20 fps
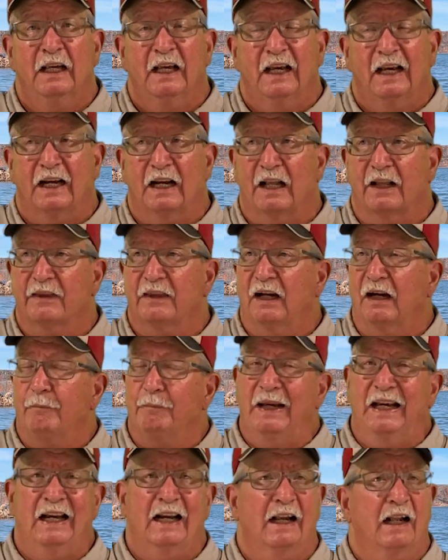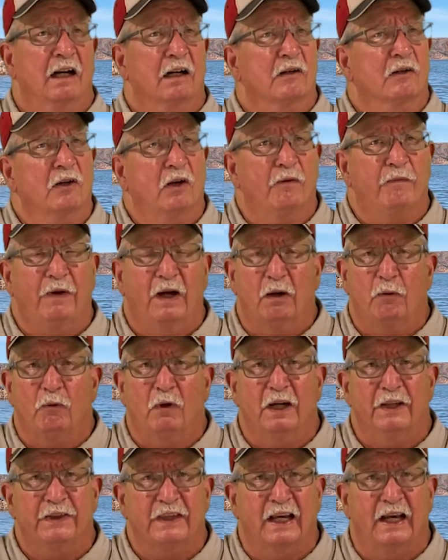And I thought, man, I don't know if I
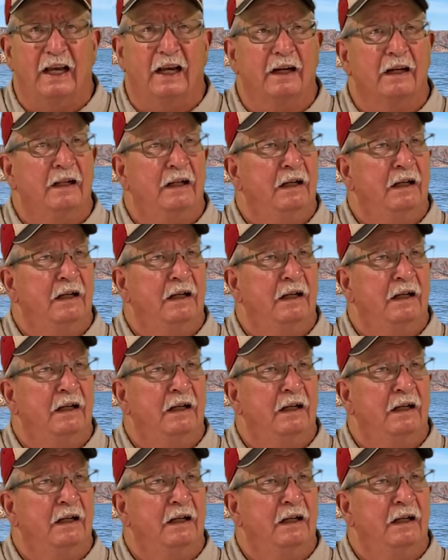want that.